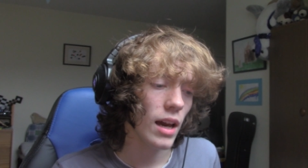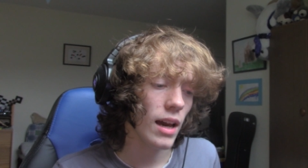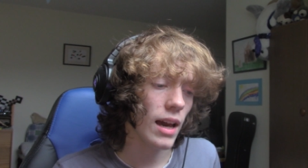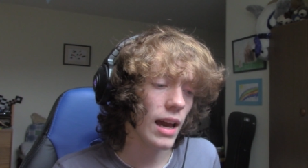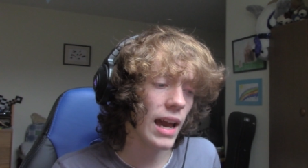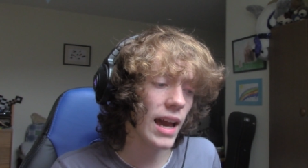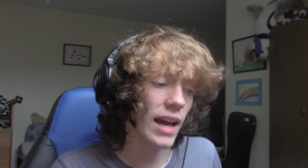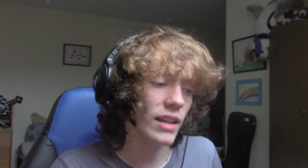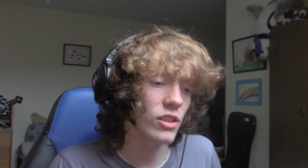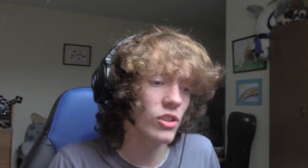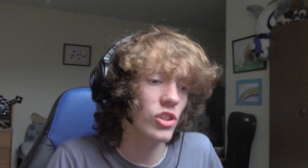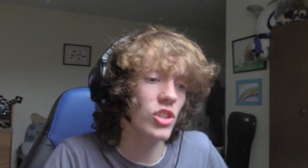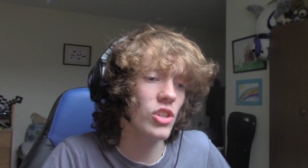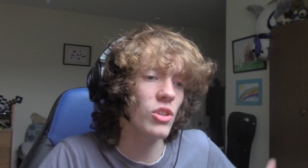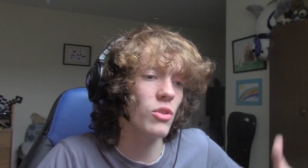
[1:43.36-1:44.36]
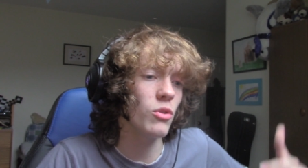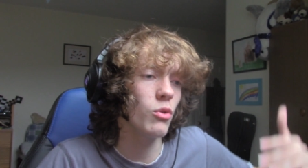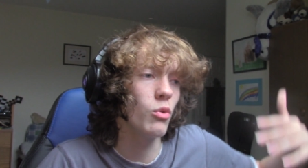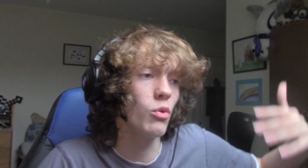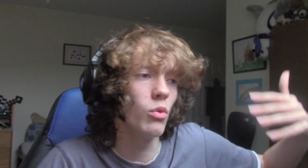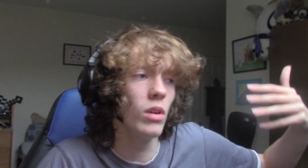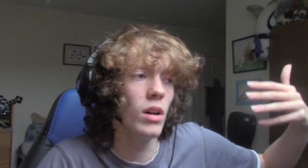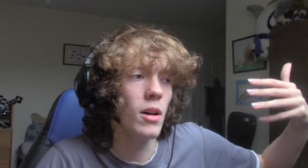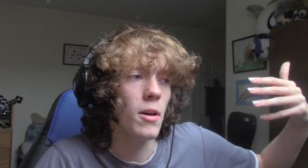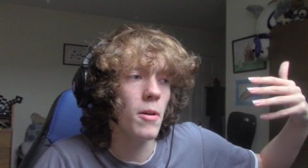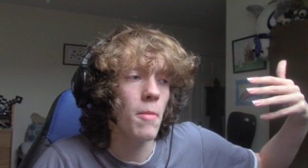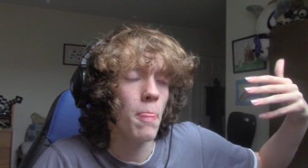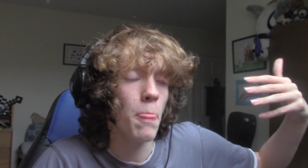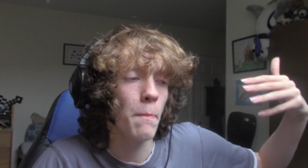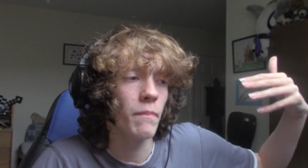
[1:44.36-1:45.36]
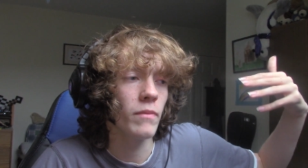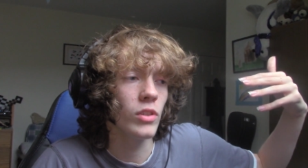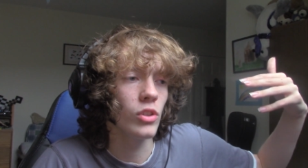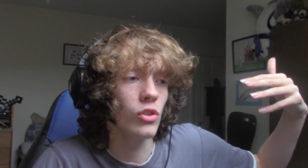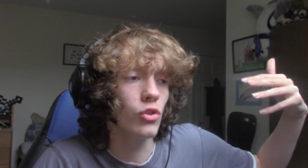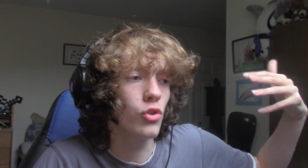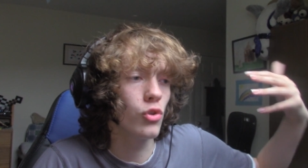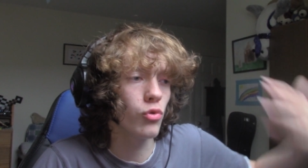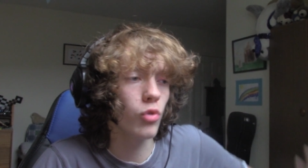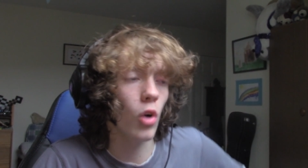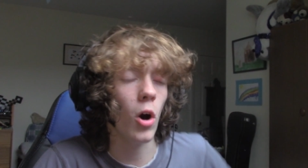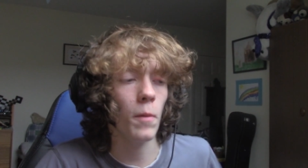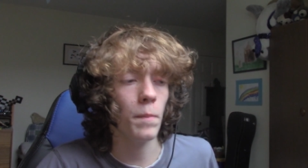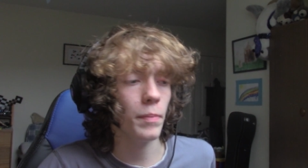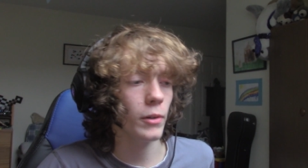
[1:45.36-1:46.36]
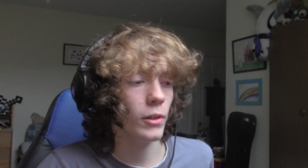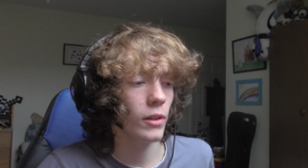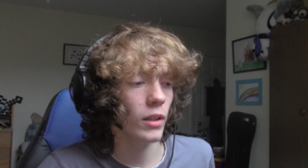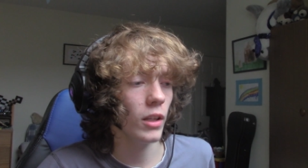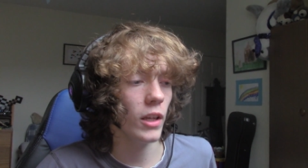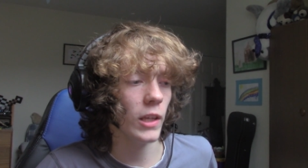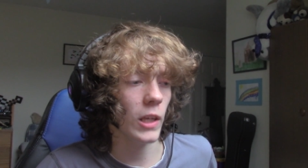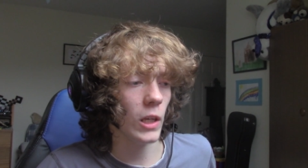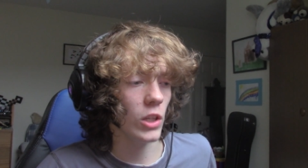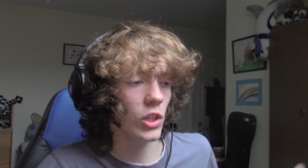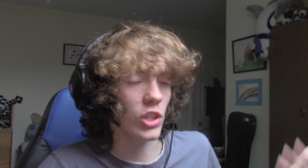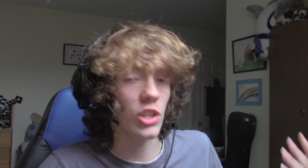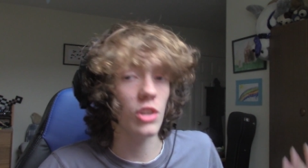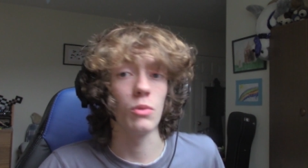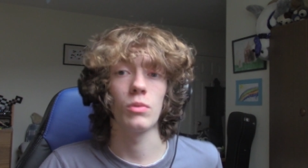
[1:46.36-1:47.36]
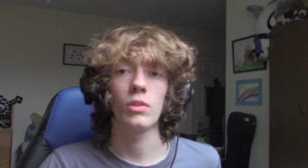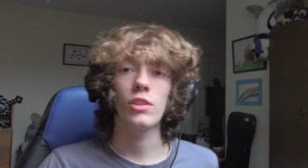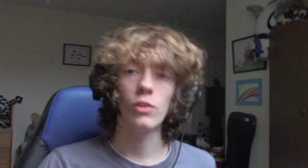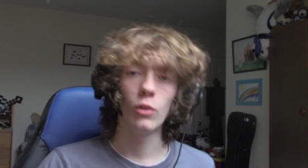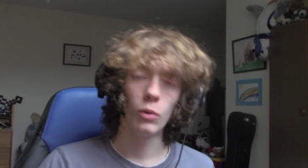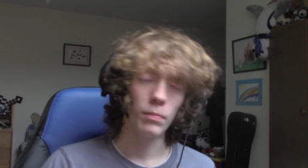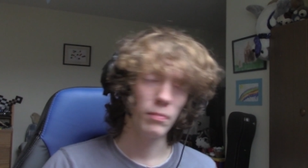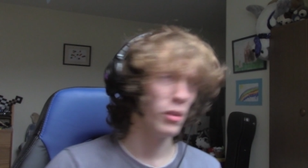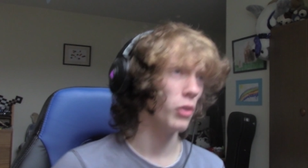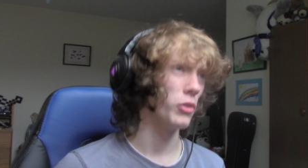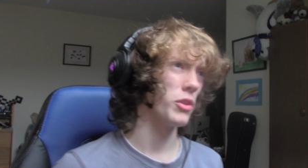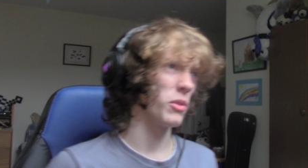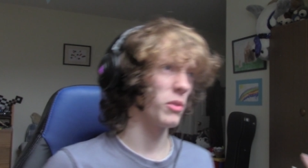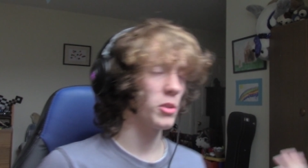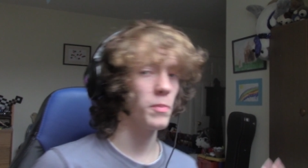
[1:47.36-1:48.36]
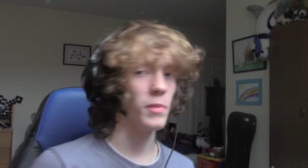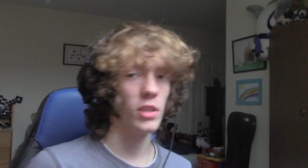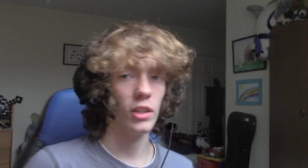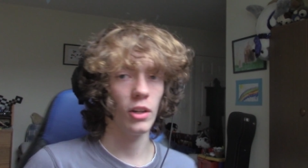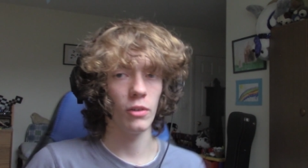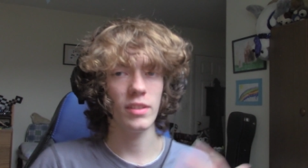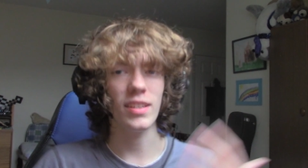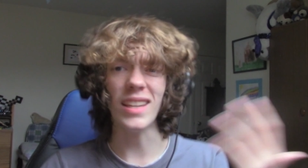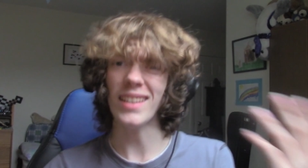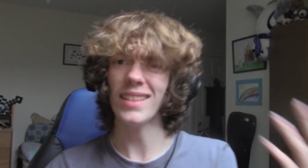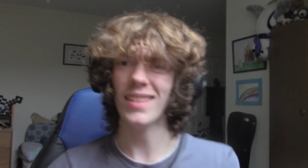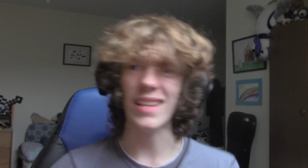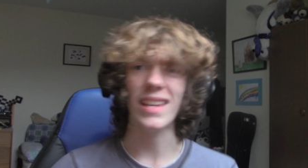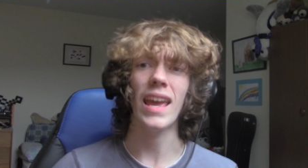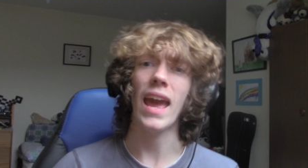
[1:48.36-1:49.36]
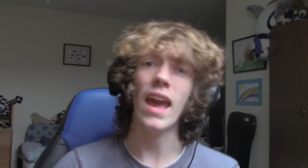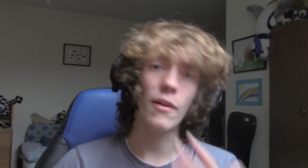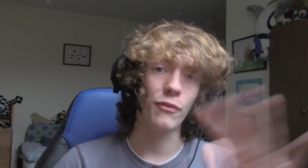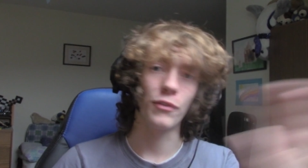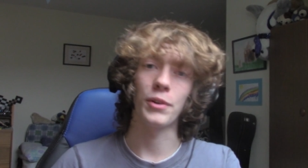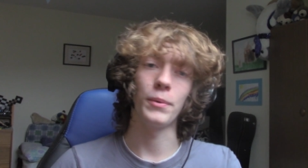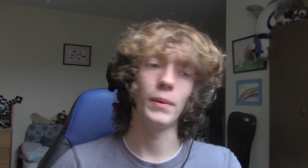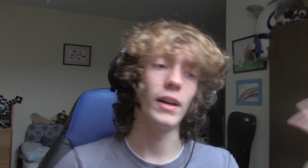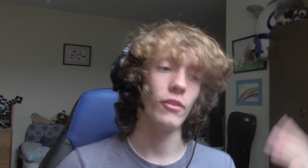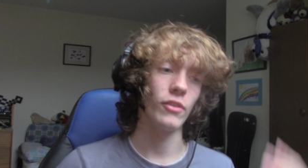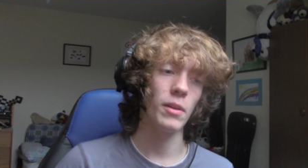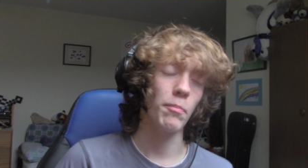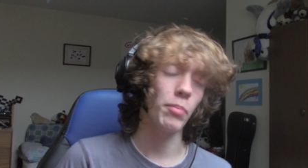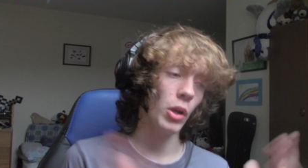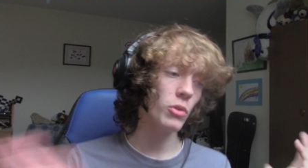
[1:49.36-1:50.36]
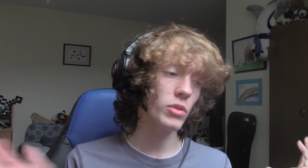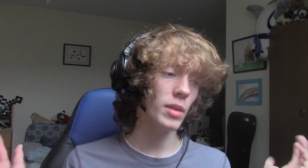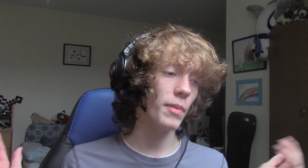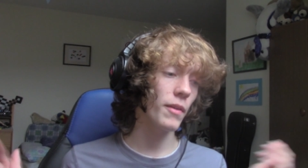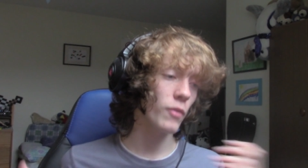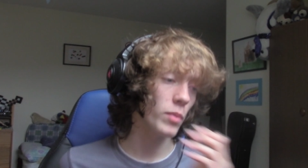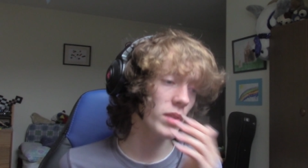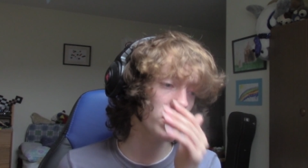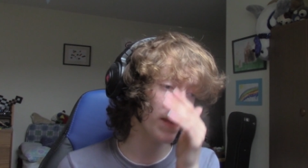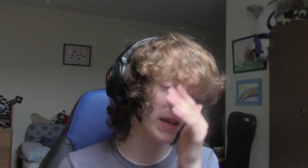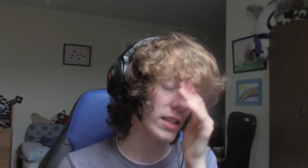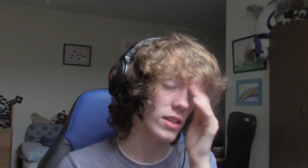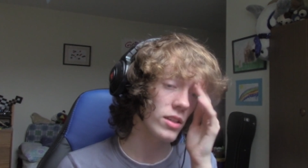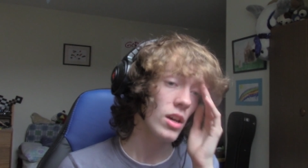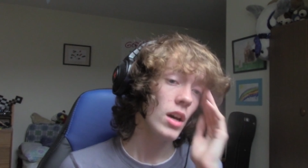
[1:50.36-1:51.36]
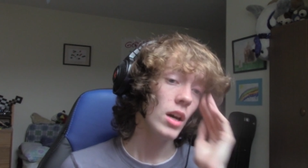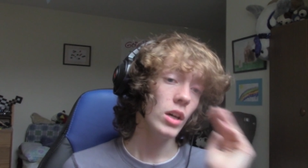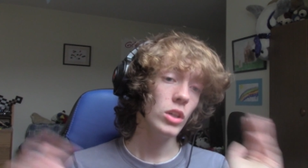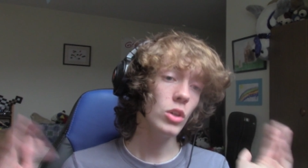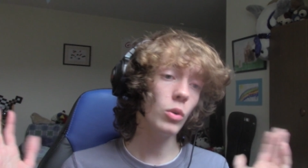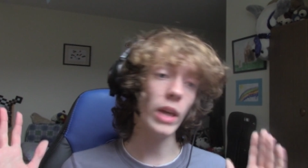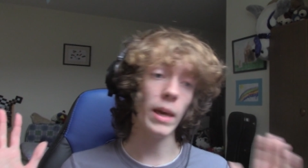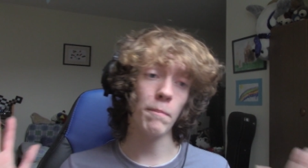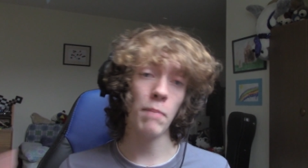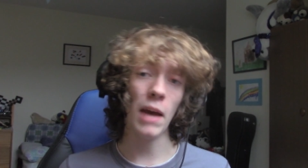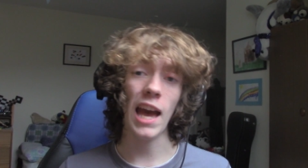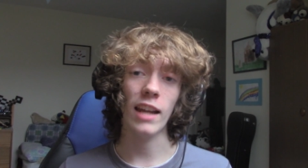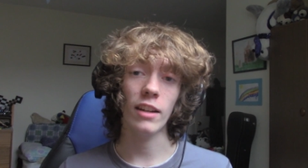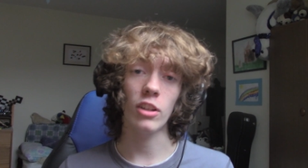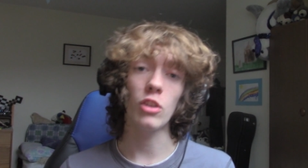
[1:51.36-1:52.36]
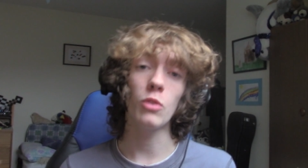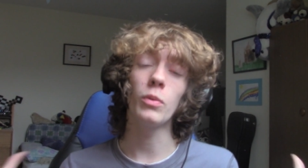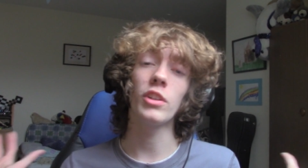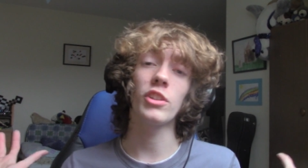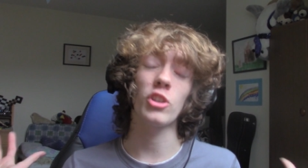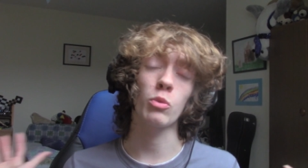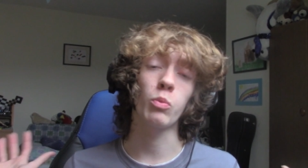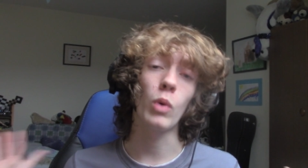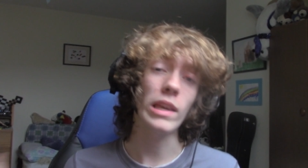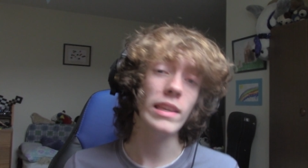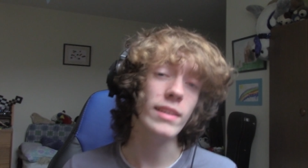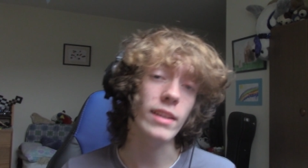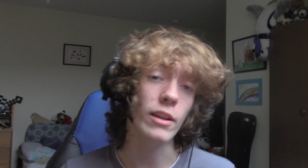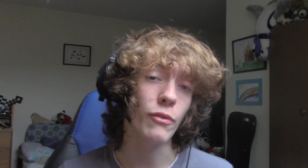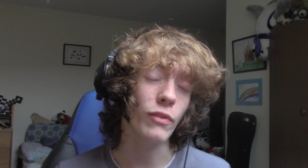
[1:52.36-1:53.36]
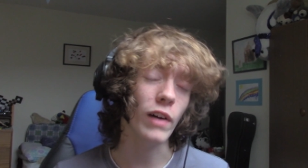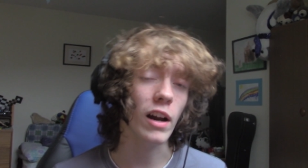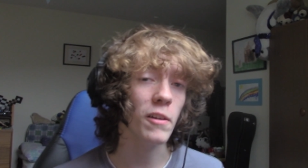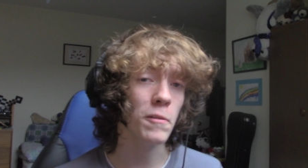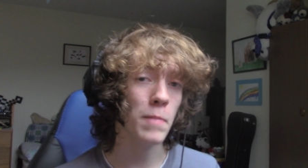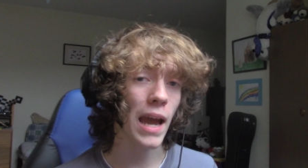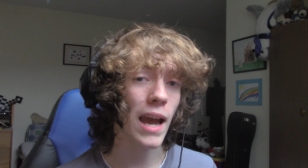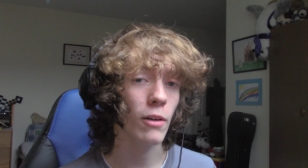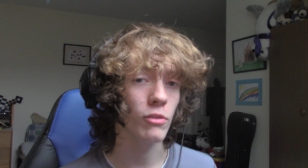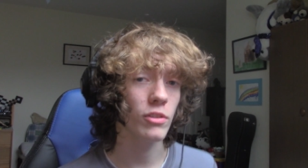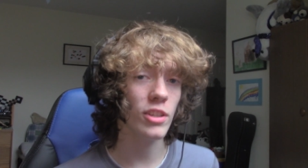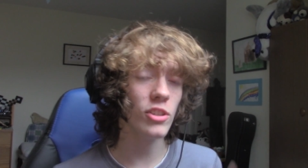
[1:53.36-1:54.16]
and you drop, like, nukes, or not nukes, but you know, T N T everywhere and it blows up everybody's bases, you'll get banned and you would have just wasted five pounds.